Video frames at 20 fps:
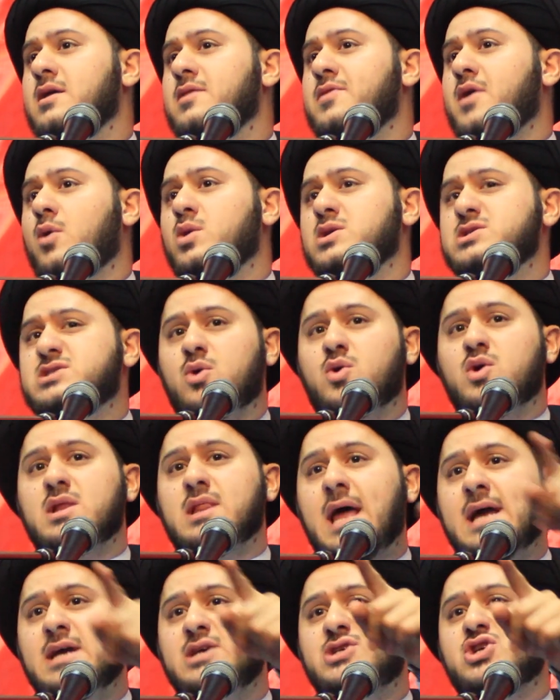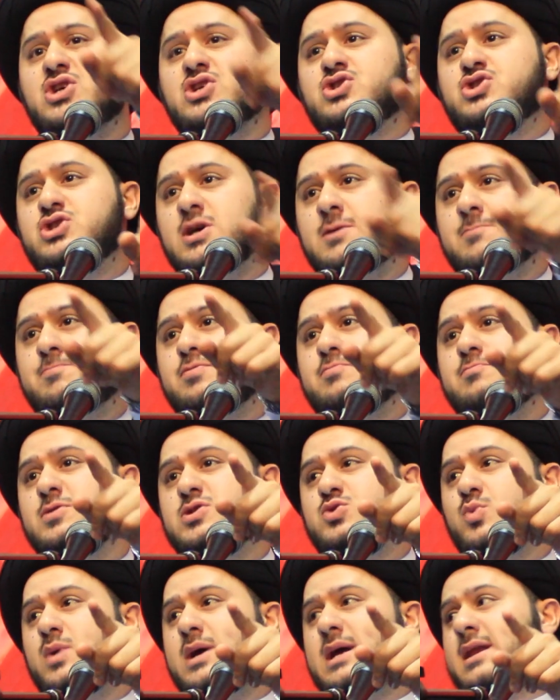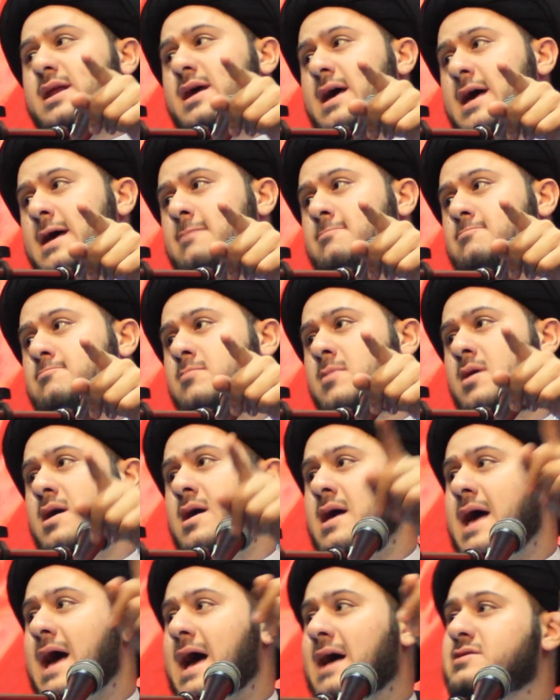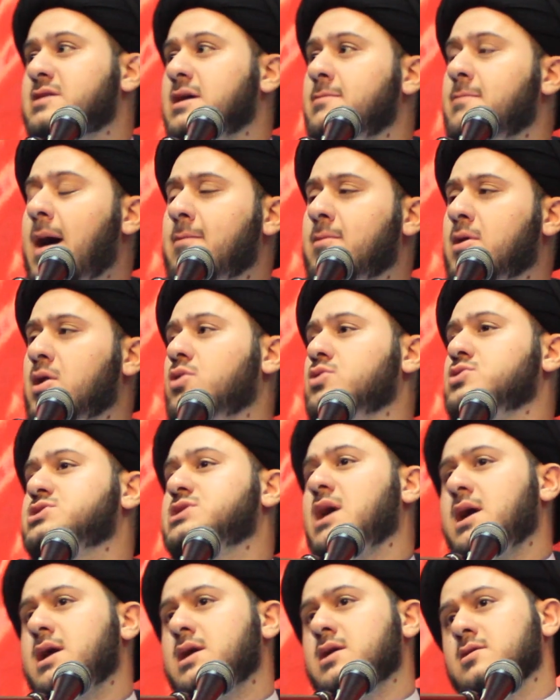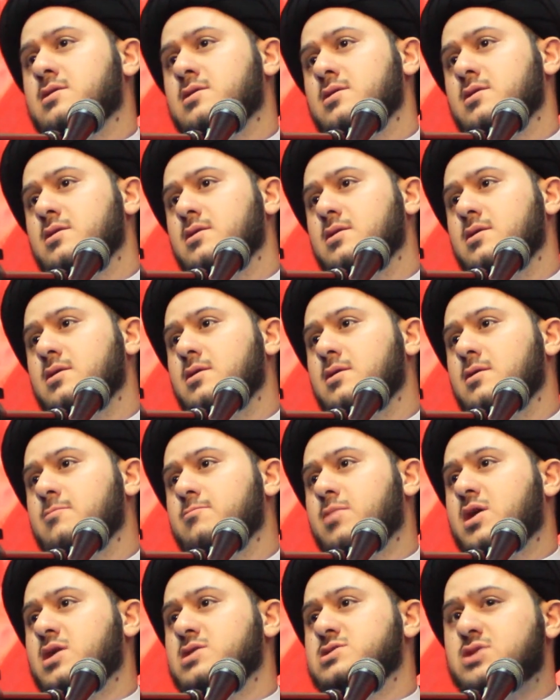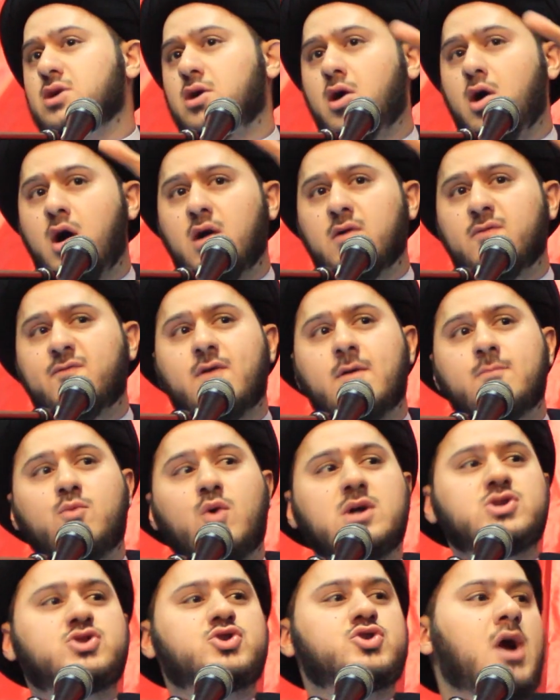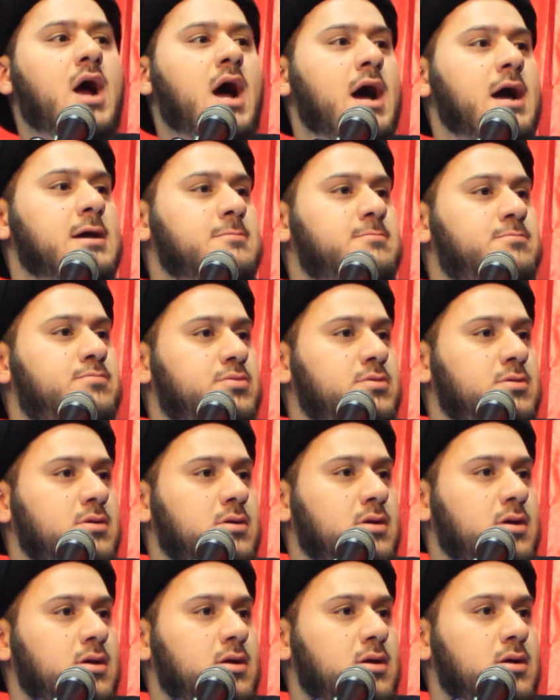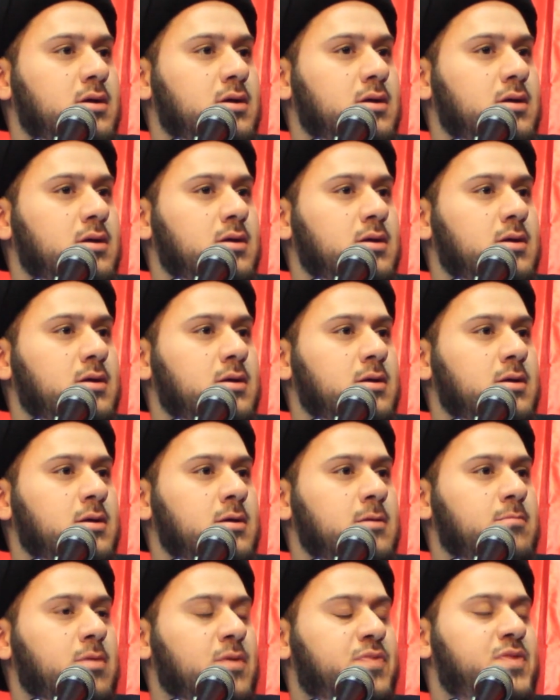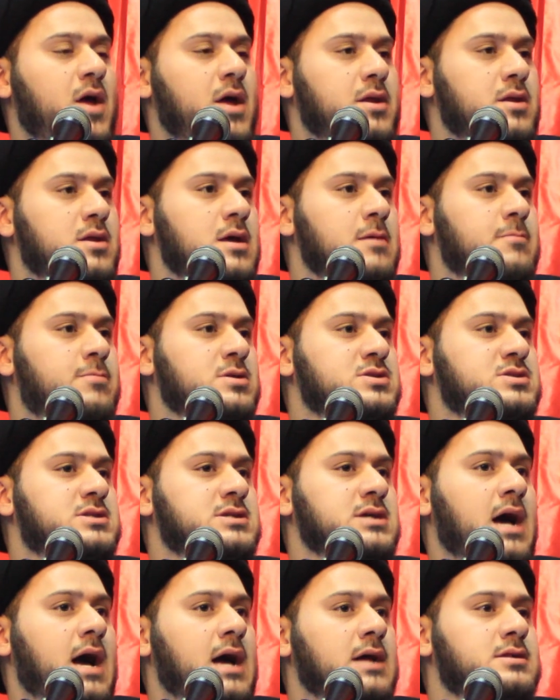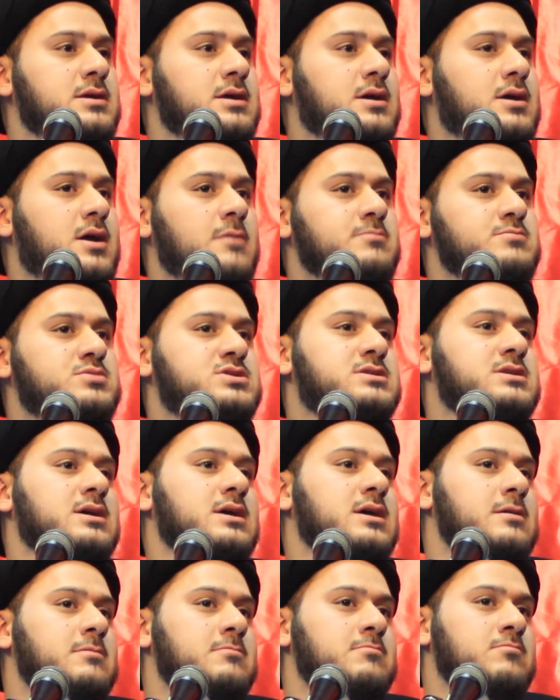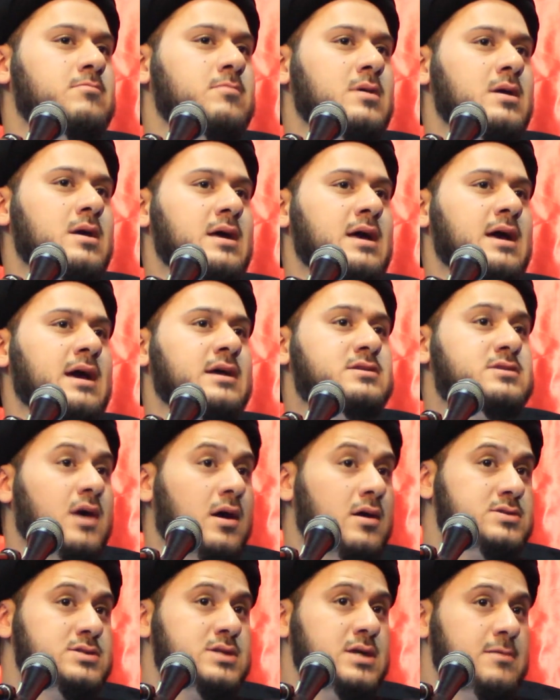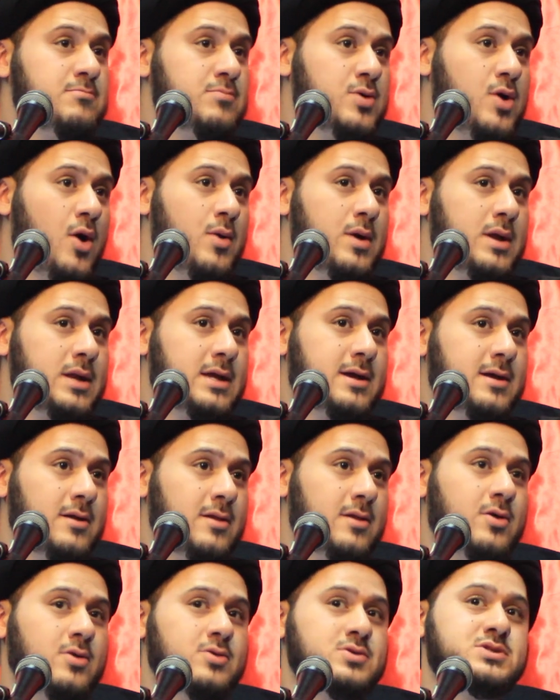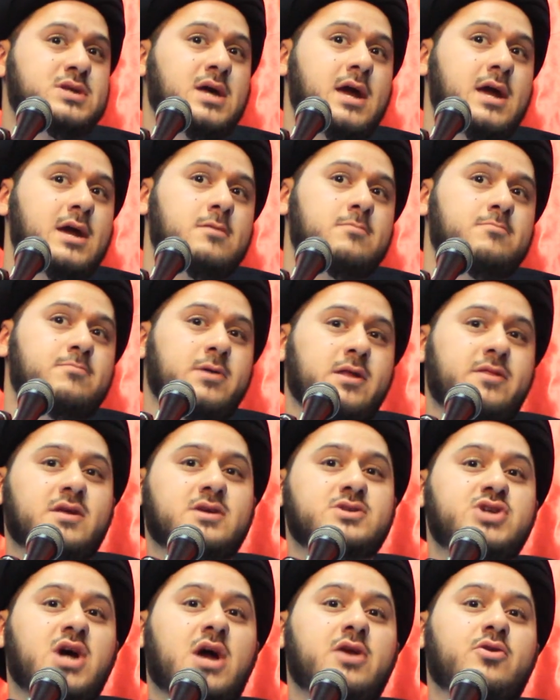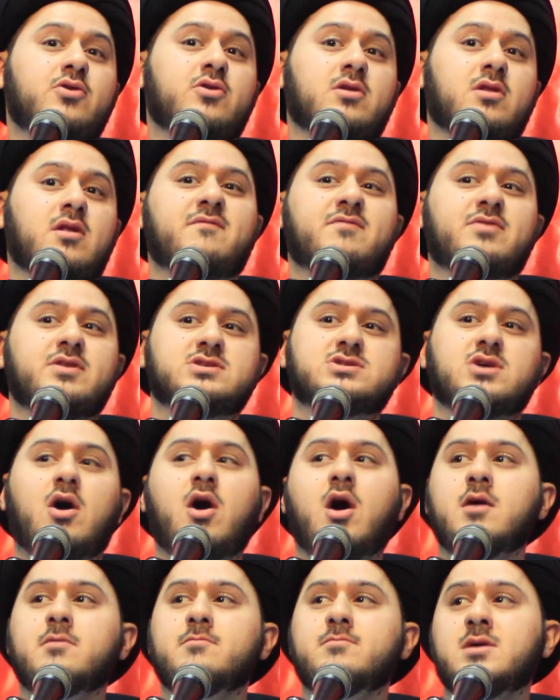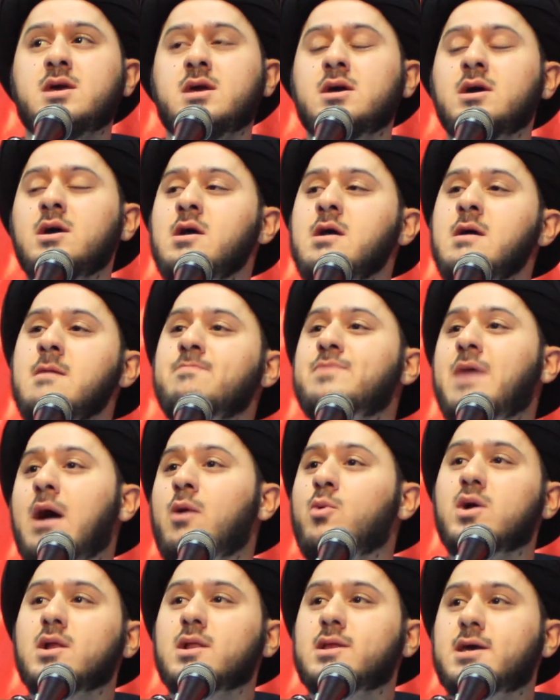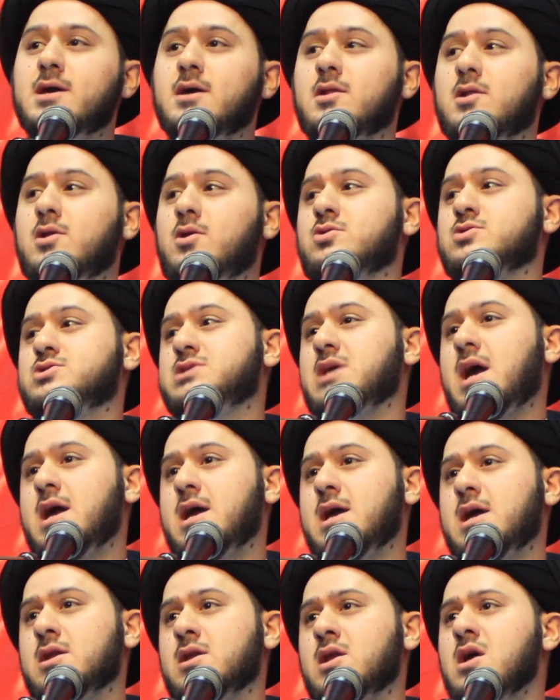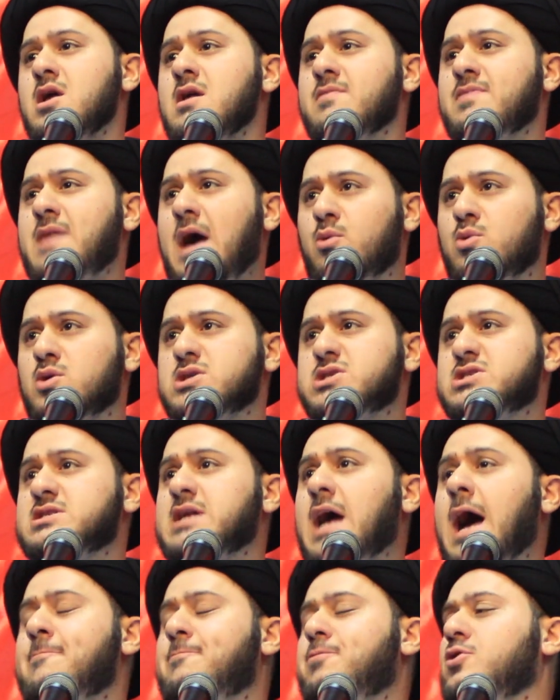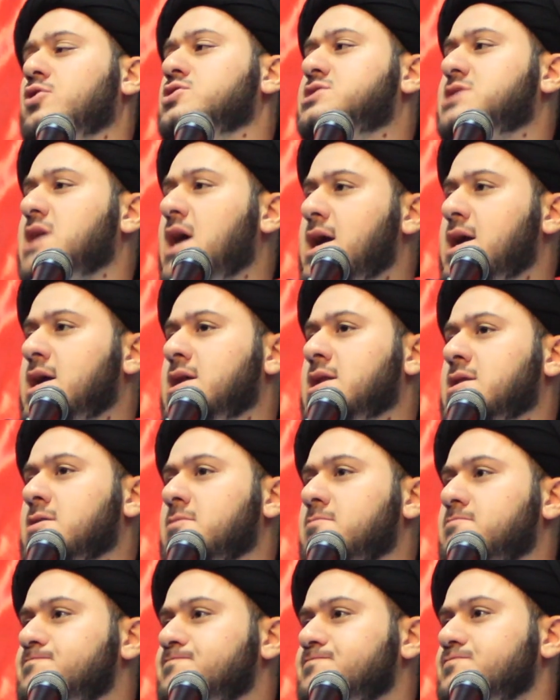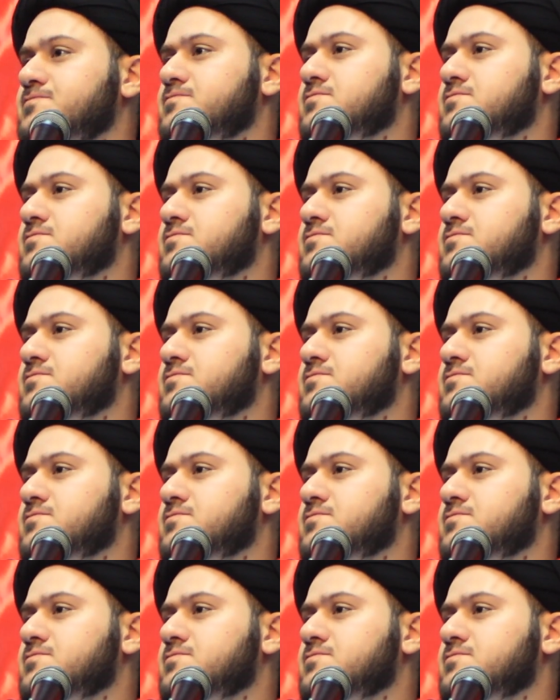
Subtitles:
There was a relationship between him and Imam al-Hussein because they're all from one tribe. But then Ibn Ziyad, he comes to him, he tells him, go and kill Hussein. Be the general of this army that will kill Hussein, that will stop Hussein.